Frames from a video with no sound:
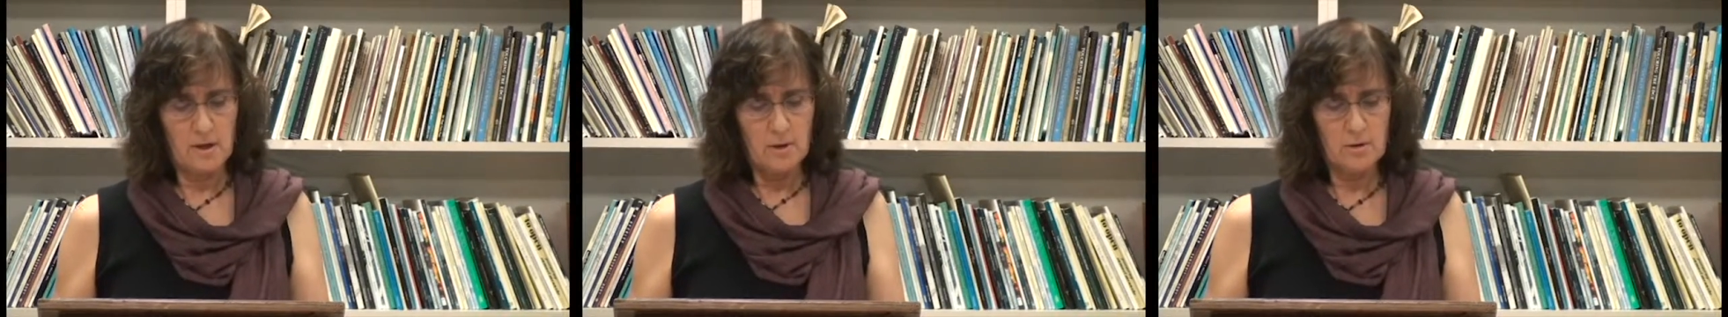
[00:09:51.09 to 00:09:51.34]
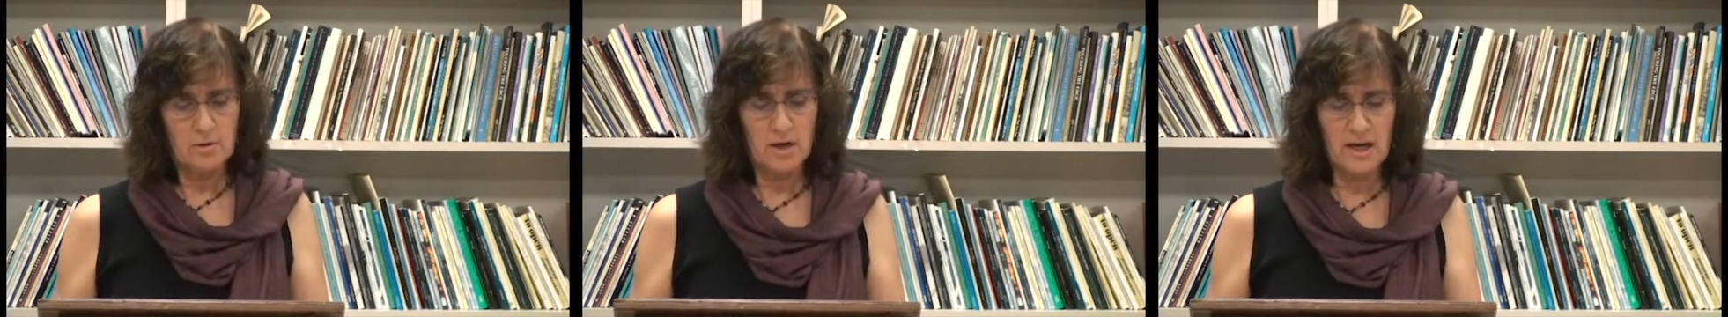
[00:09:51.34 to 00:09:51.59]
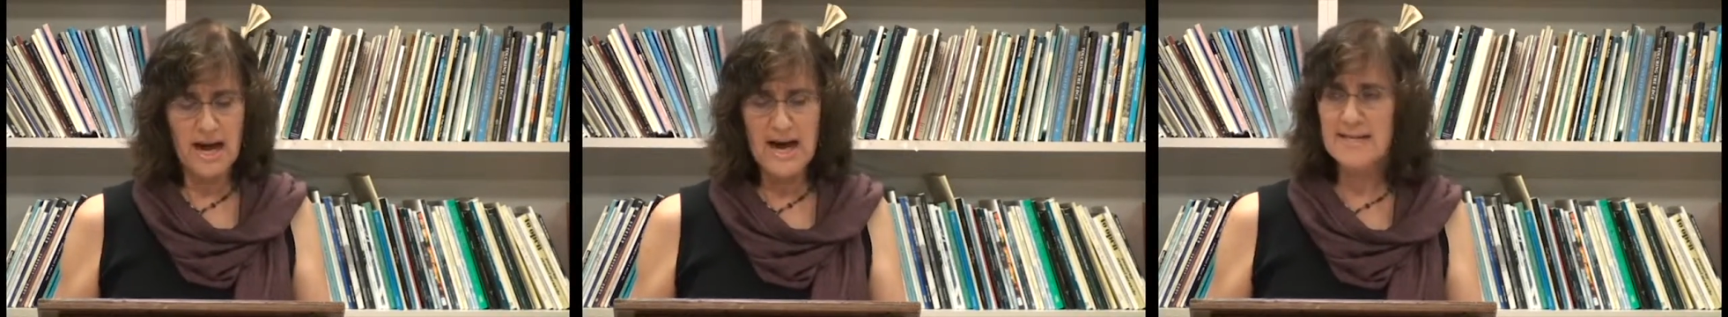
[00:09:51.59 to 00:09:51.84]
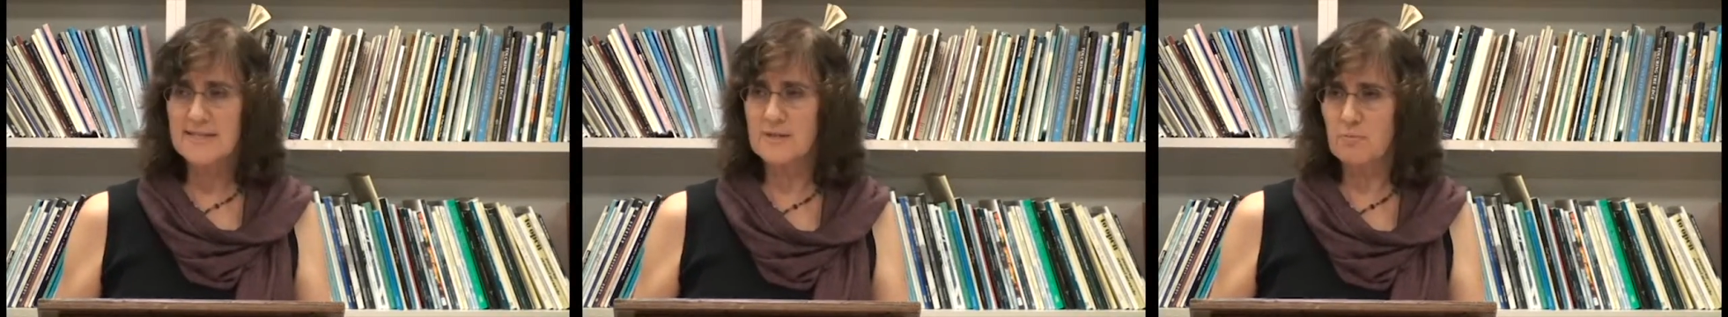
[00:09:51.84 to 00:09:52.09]
who
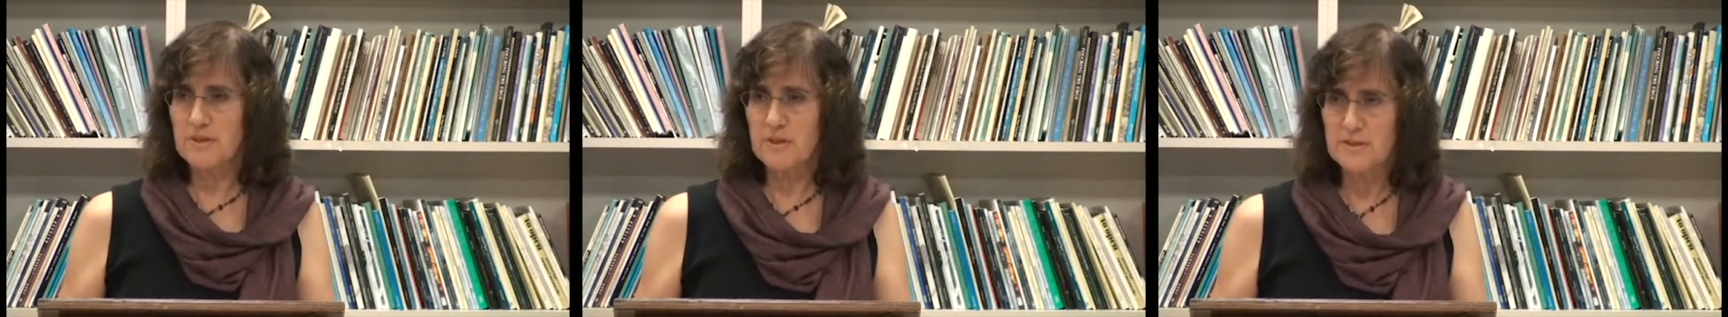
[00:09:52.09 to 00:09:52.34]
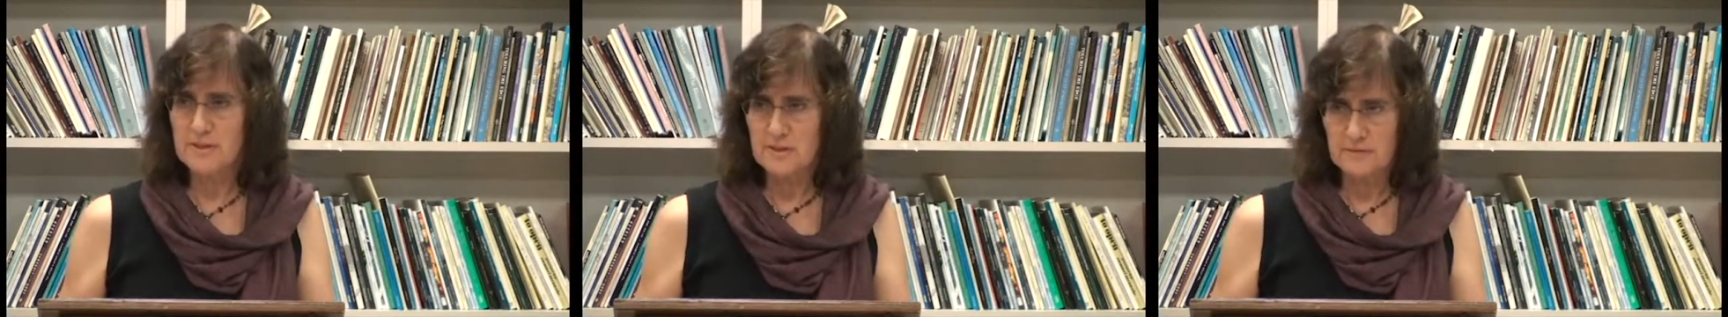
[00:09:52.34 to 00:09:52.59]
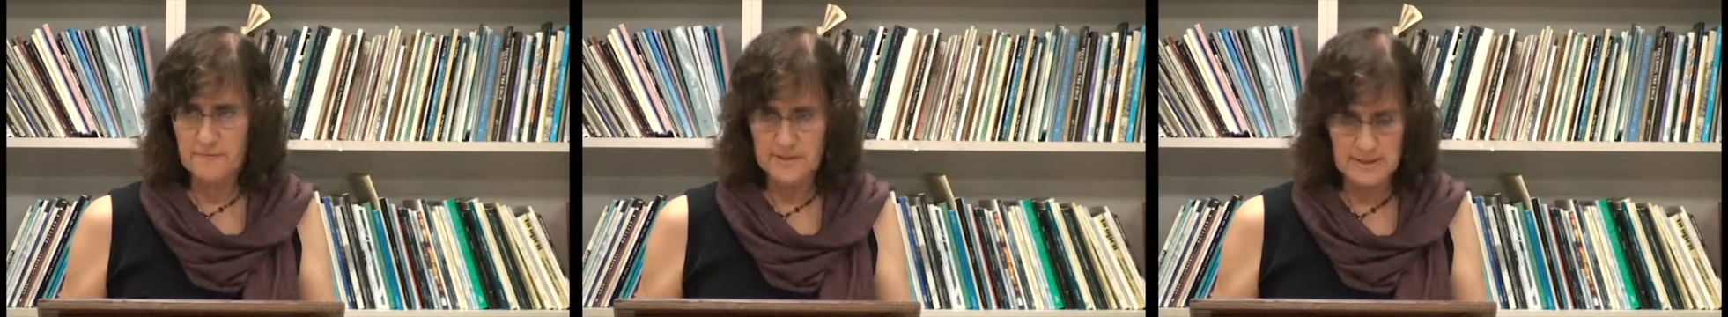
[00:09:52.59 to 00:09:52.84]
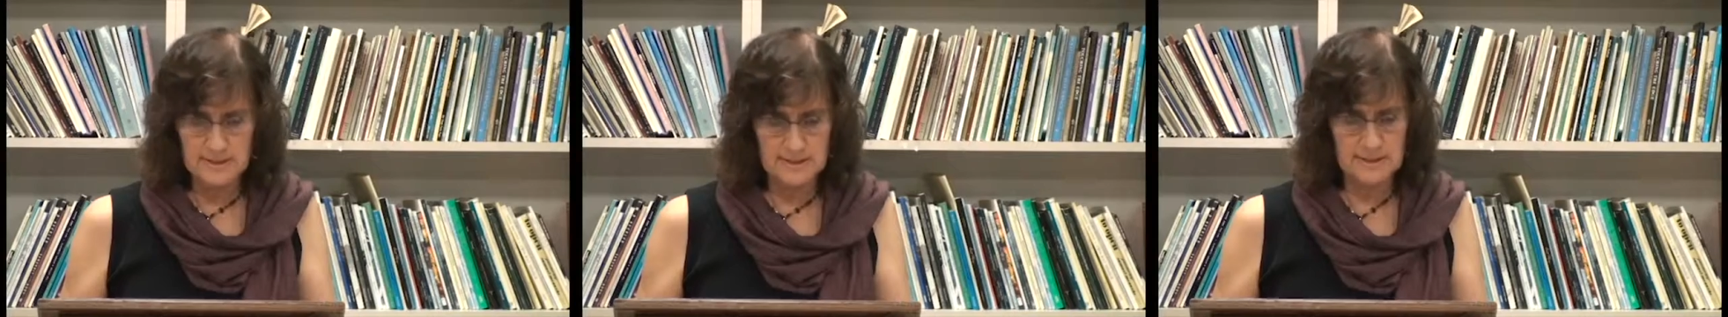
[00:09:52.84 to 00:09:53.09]
collides with the
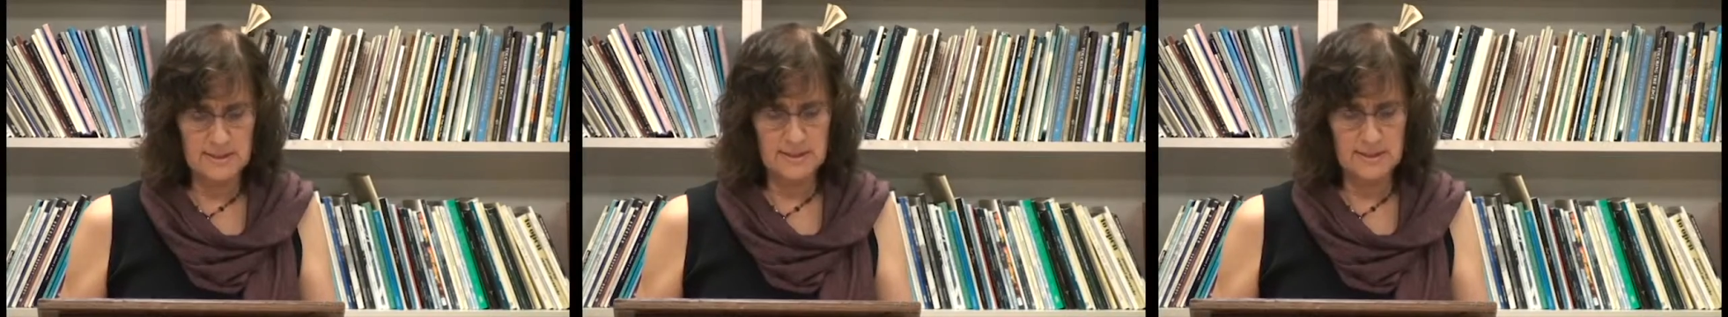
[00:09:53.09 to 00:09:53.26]
surface,